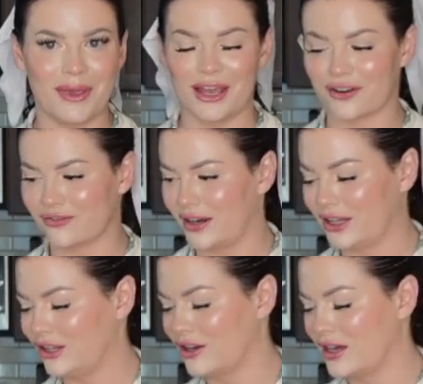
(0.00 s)

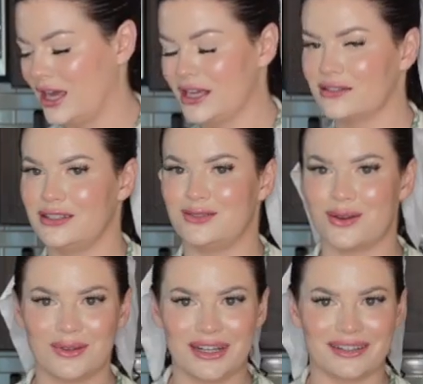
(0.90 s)
beginner-friendly cookies. You
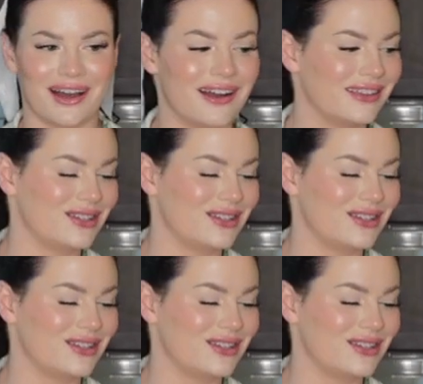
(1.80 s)
don't need a lot,